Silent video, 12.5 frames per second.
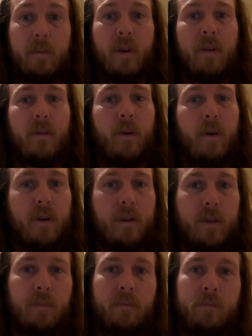But of
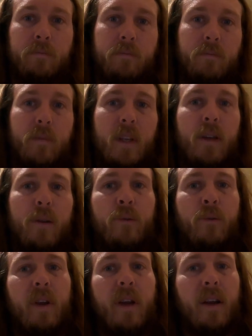course,
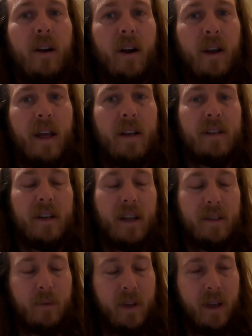reincarnation,
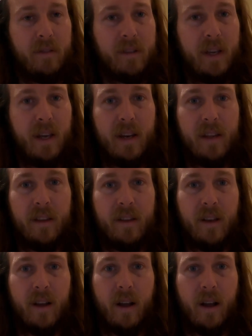as we have seen in the
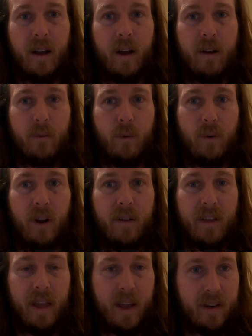saga of
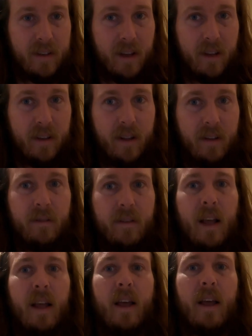Olav Geirstadalf,
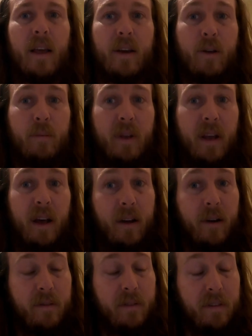it could be
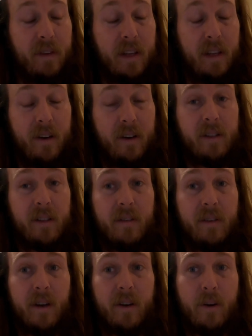150 years
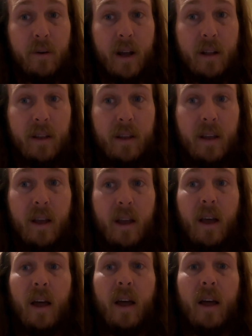if done correctly.
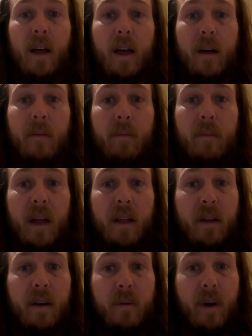
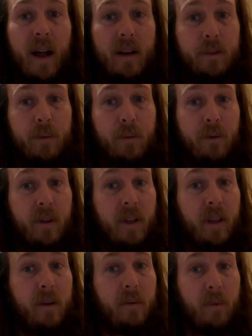And there were actual
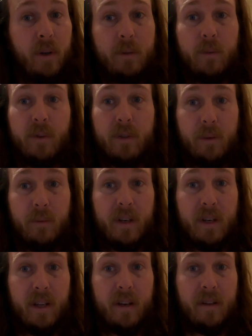really rituals that we
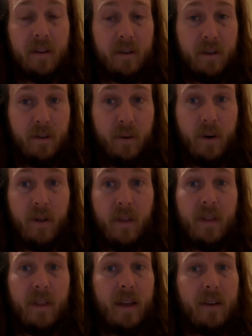did in the
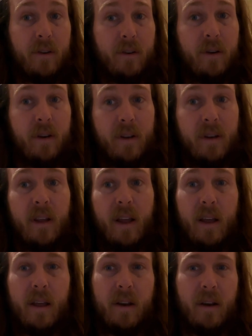north that could,
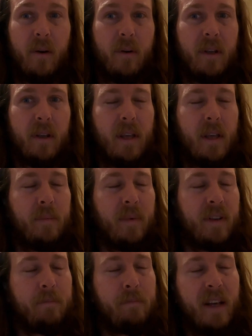you know, keep
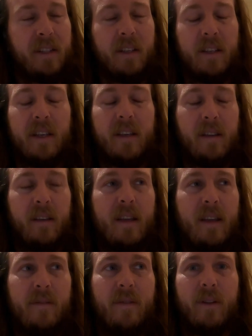especially
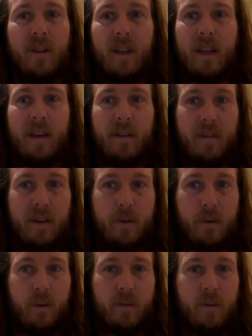evil
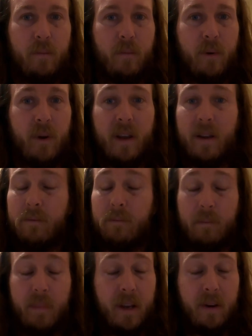individuals from
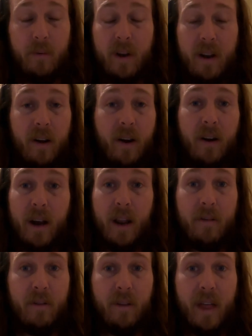being
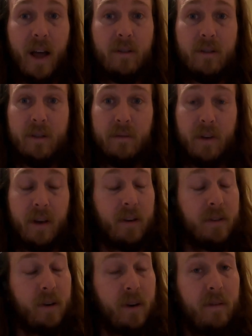reincarnated for thousands of
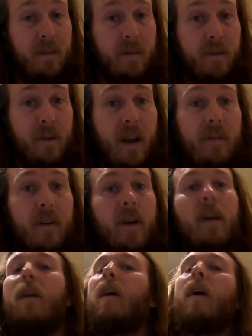years or even
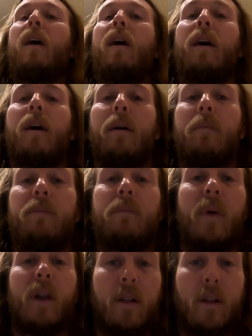forever.
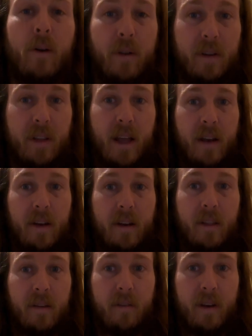But I'll go into that in
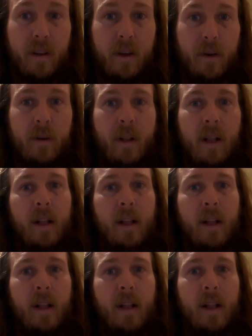another video.